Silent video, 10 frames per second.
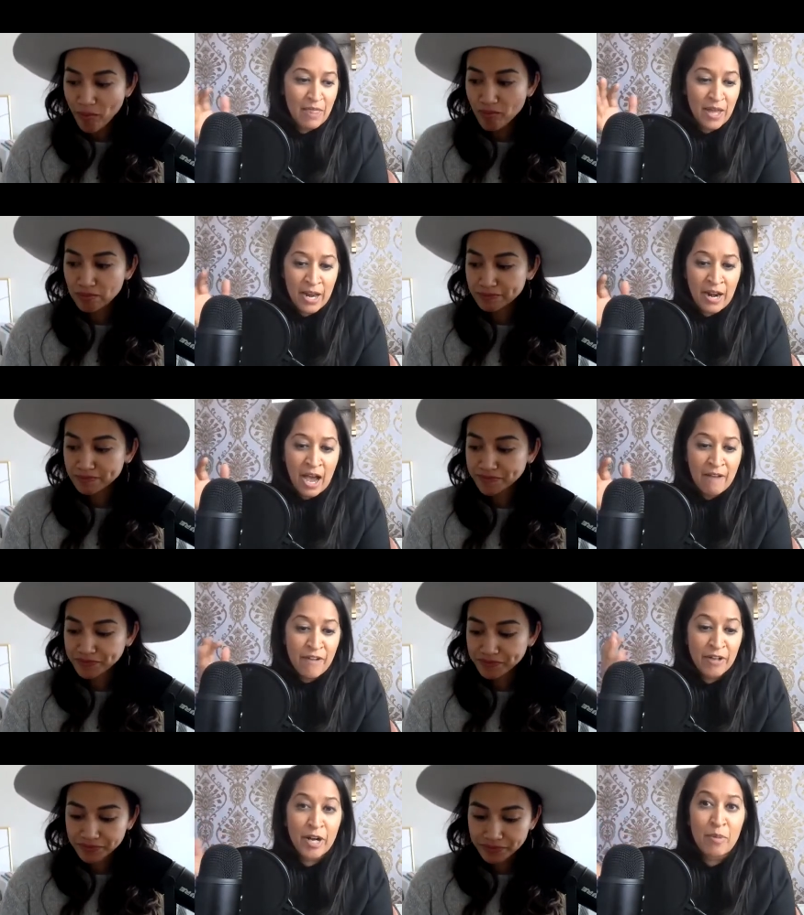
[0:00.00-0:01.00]
Speaker 1: and then I
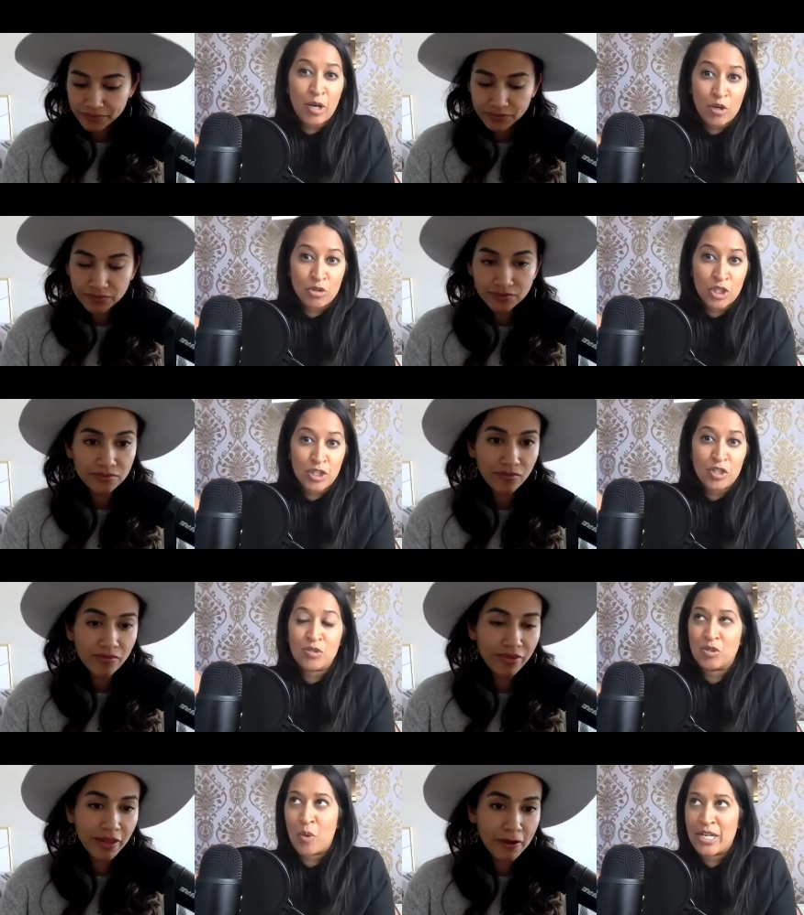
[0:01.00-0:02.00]
found out about coaching. This
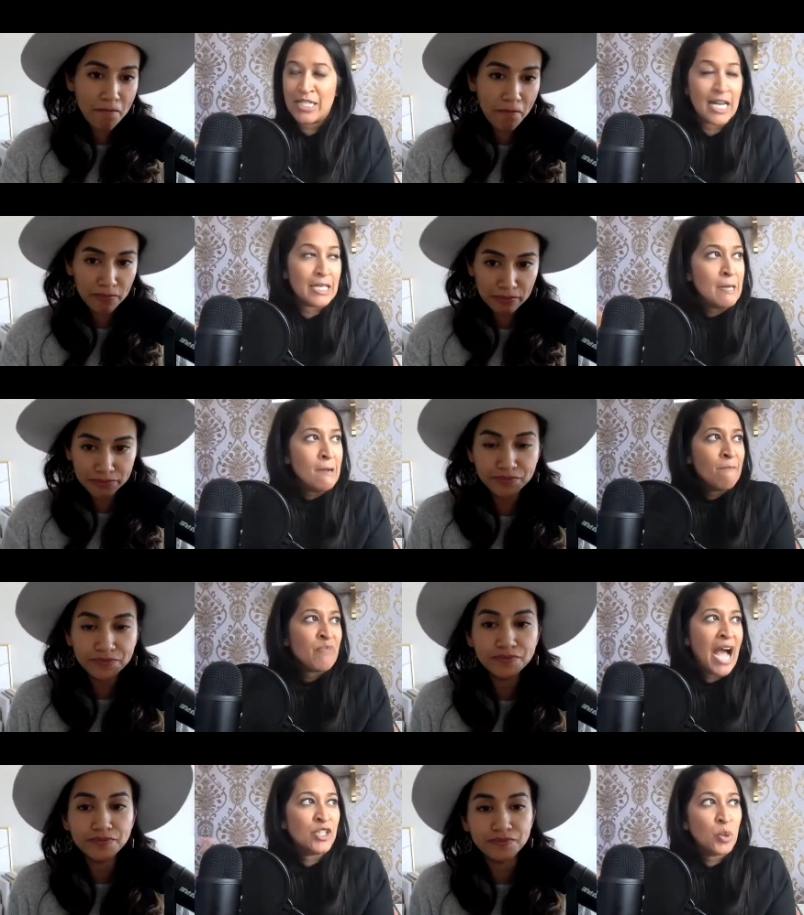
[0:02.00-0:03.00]
was in twenty ten.
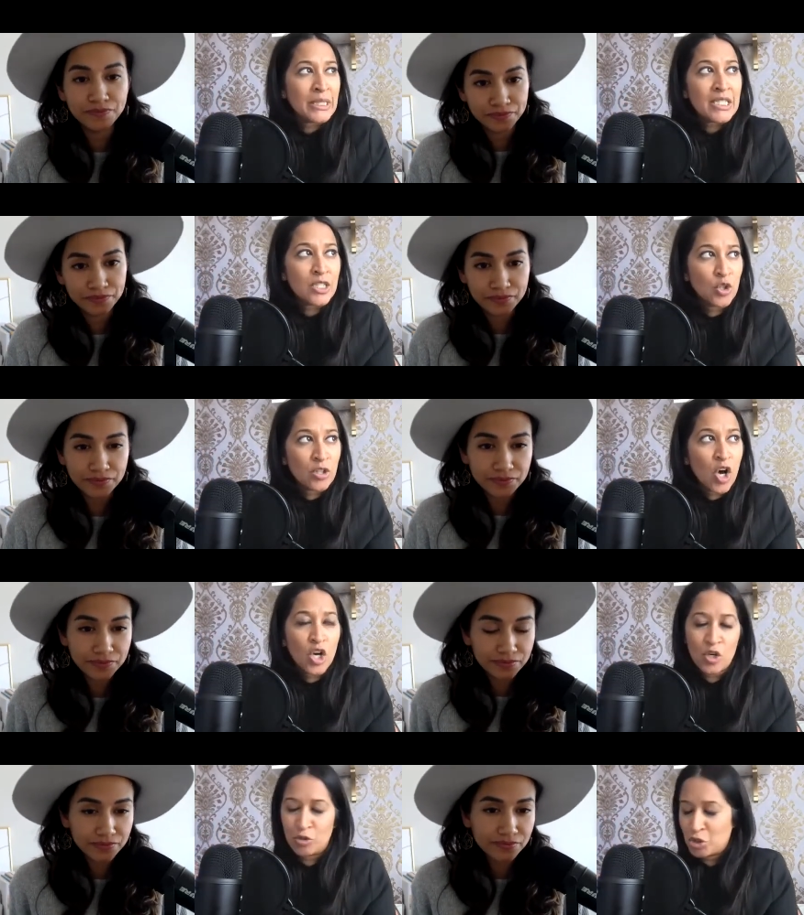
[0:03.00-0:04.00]
I joined this
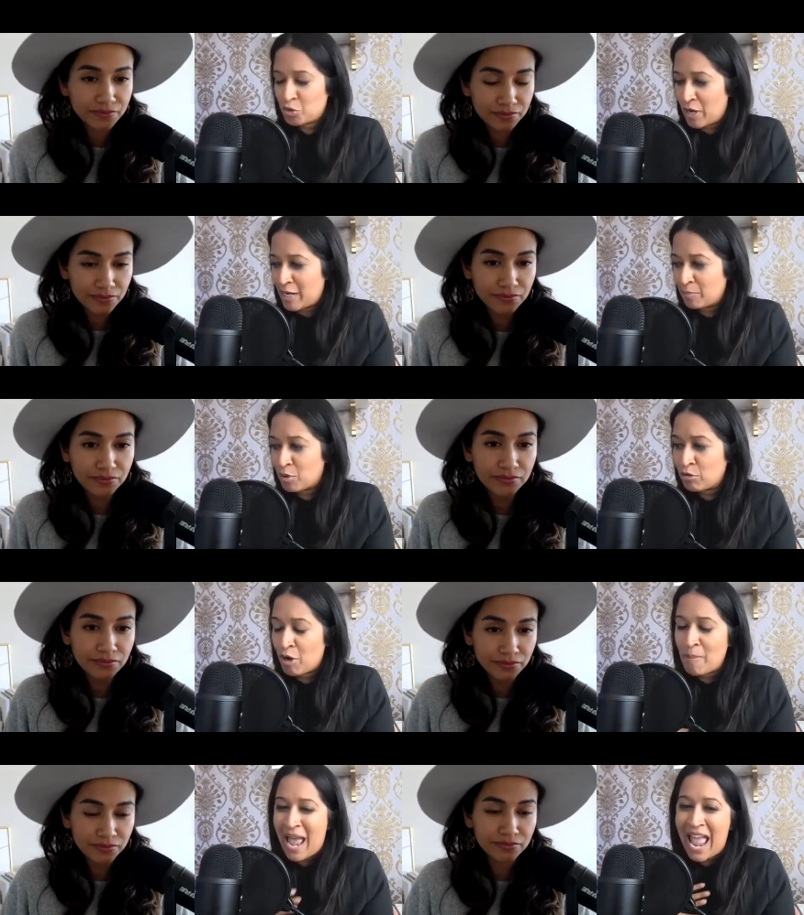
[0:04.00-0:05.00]
year-long coaches training
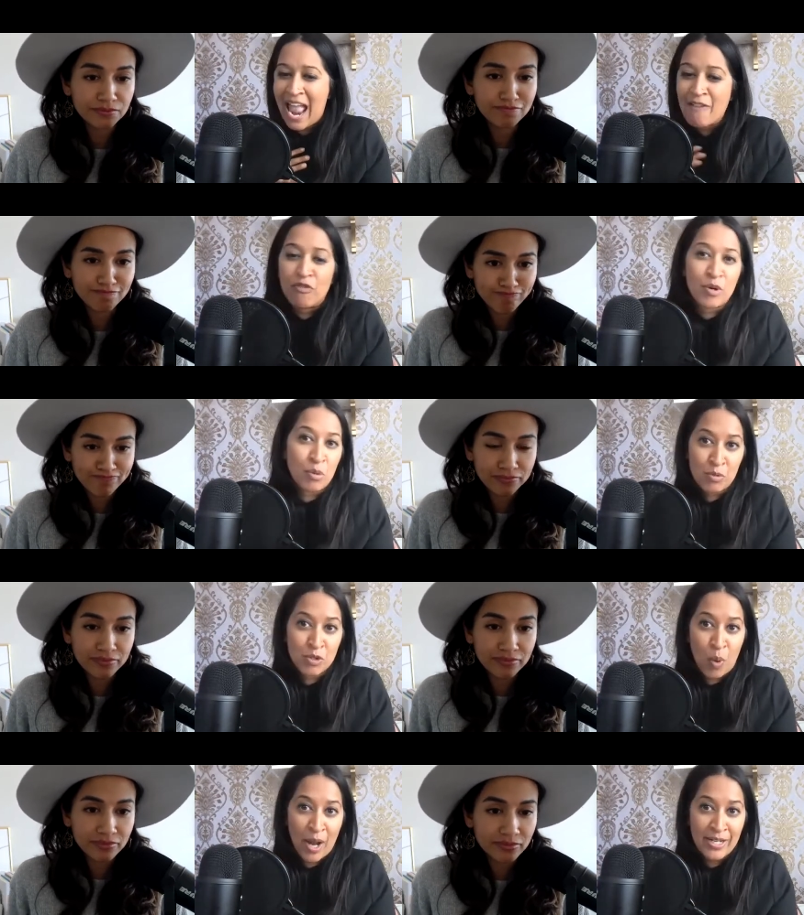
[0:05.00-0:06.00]
program. Everyone
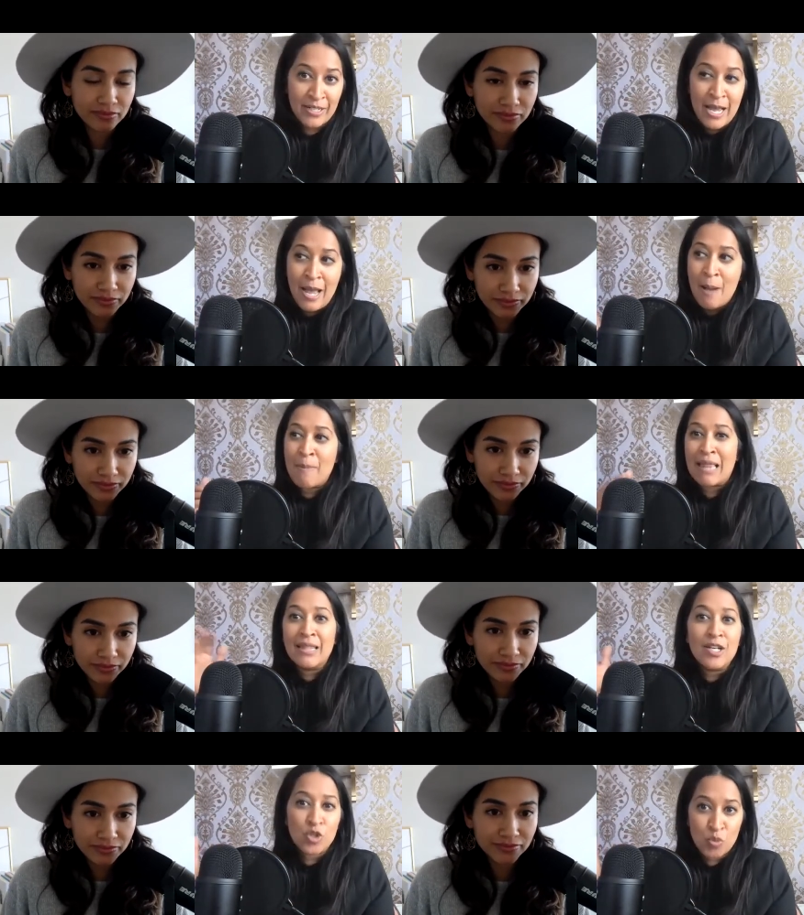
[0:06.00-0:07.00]
was white. My
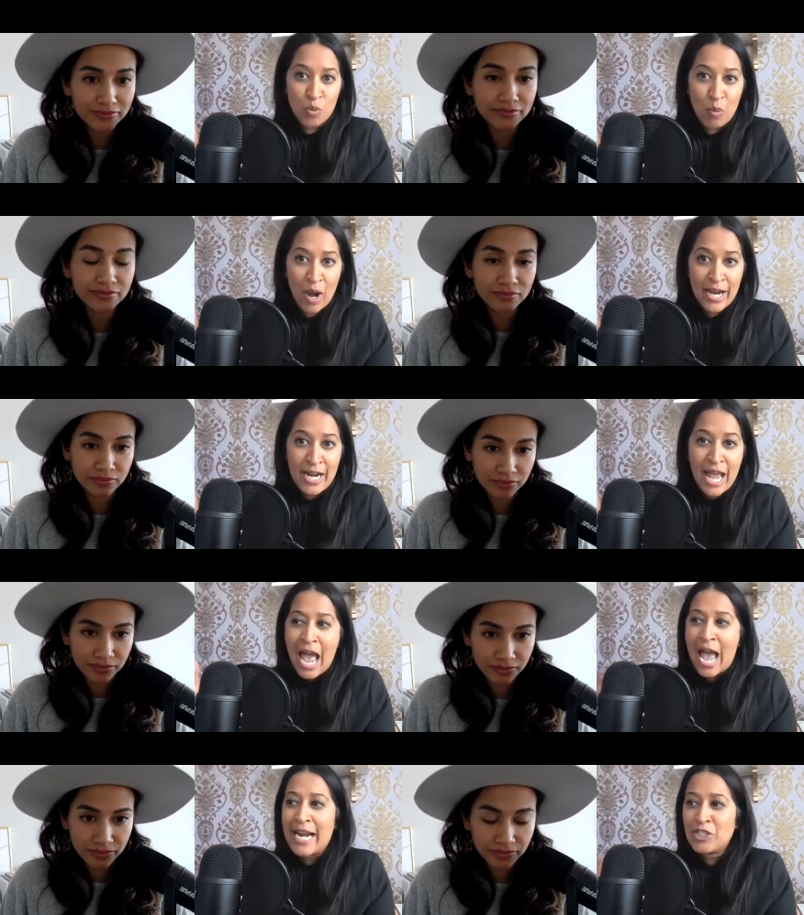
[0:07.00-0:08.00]
leaders were white.
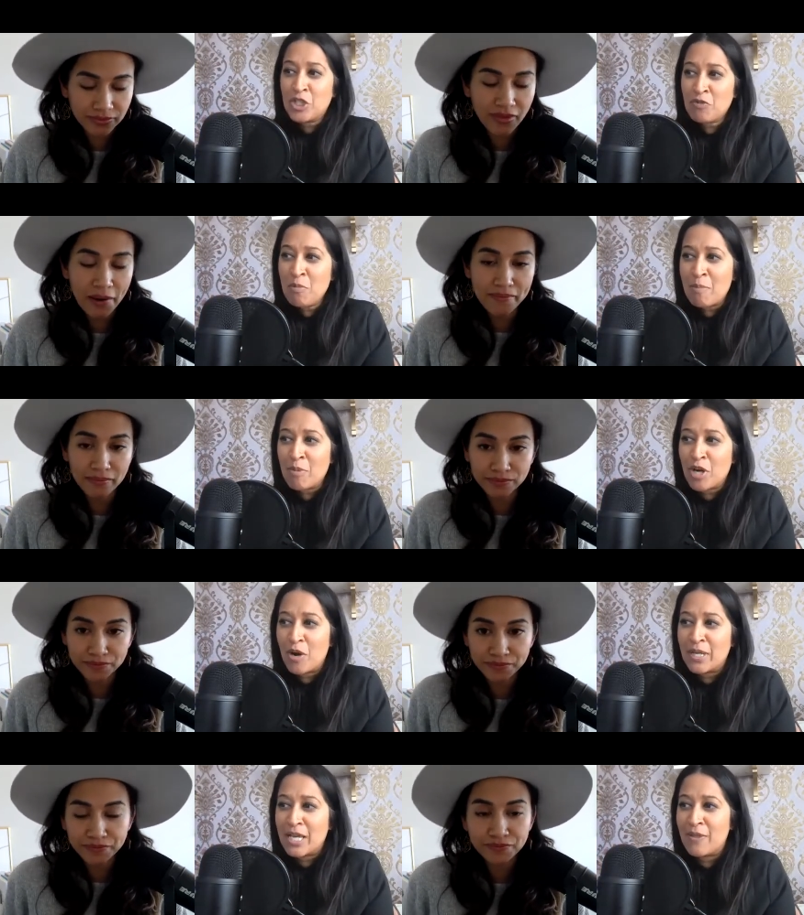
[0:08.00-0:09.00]
And I just yeah. remember
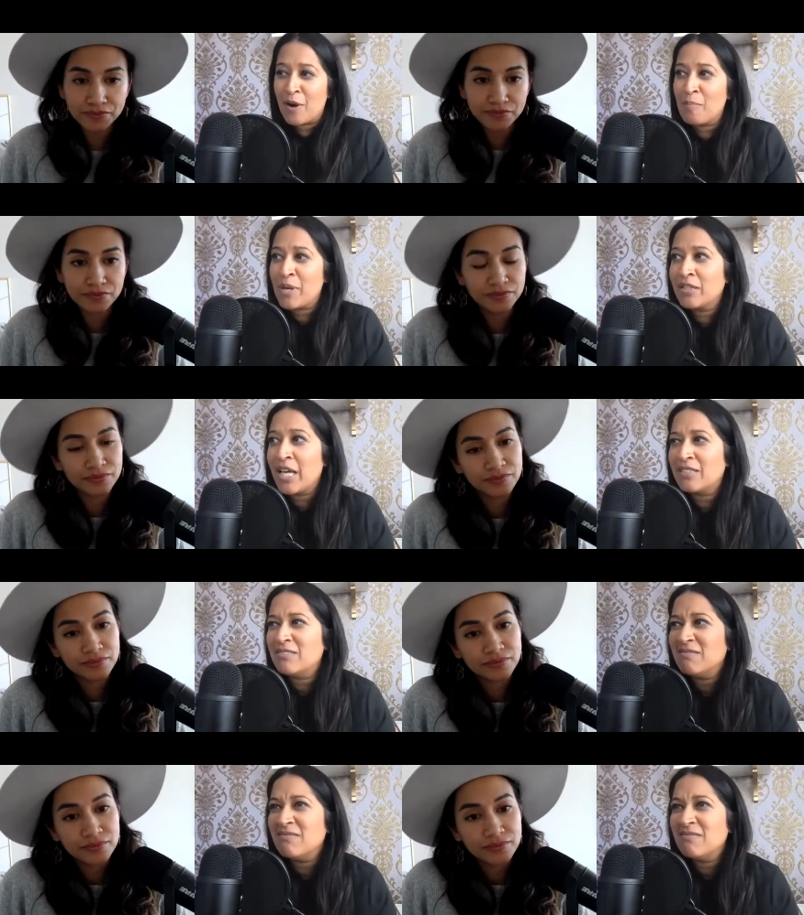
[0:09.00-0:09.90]
going in there and being like,